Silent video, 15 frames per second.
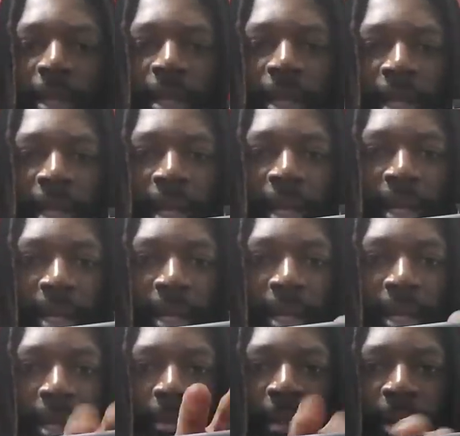I got
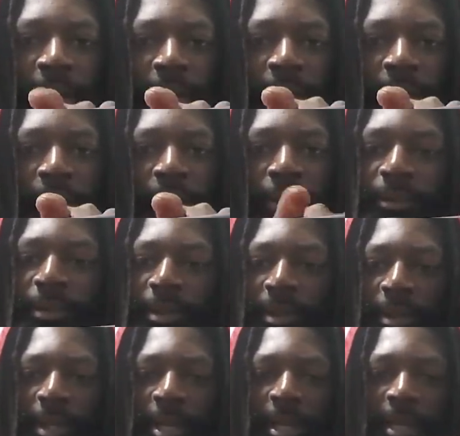AmeriGlow,
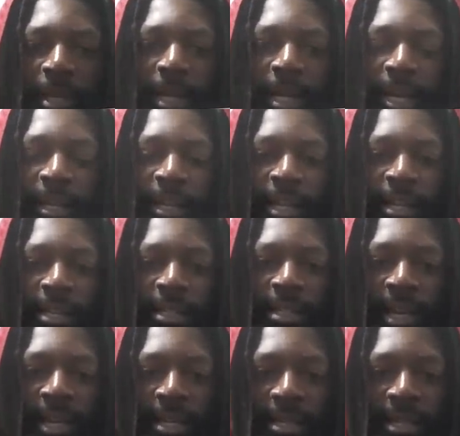IDOT
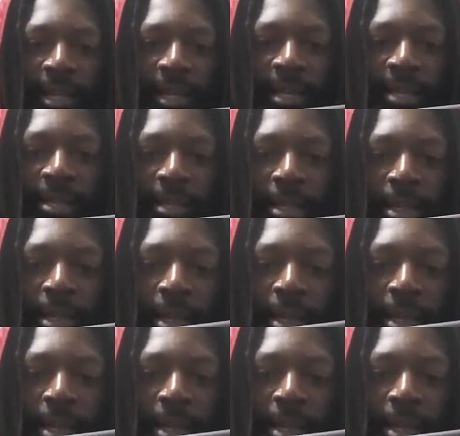night sights.